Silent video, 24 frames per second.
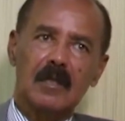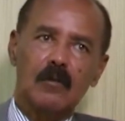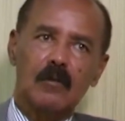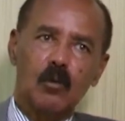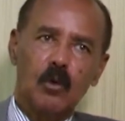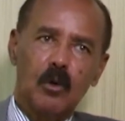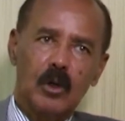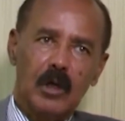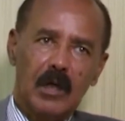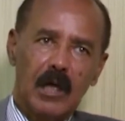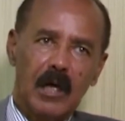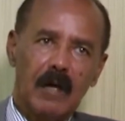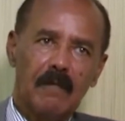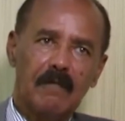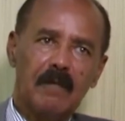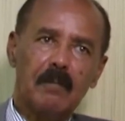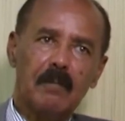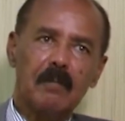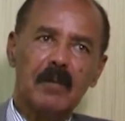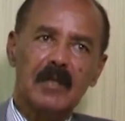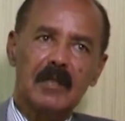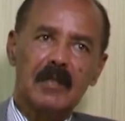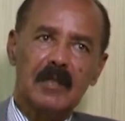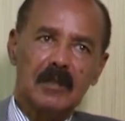we will have a
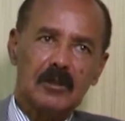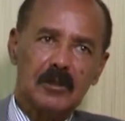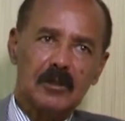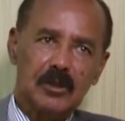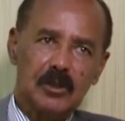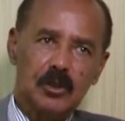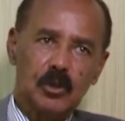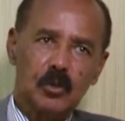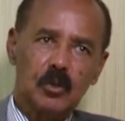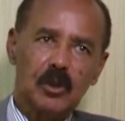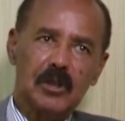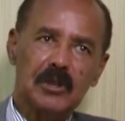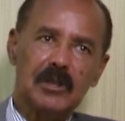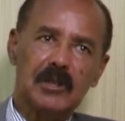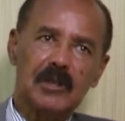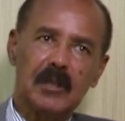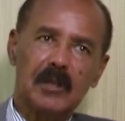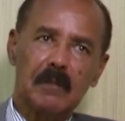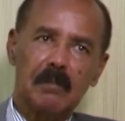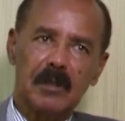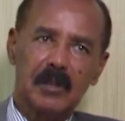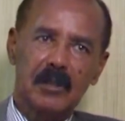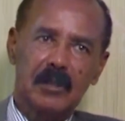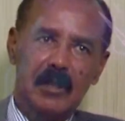better situation,
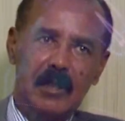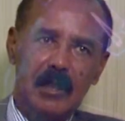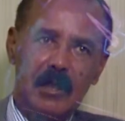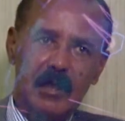a better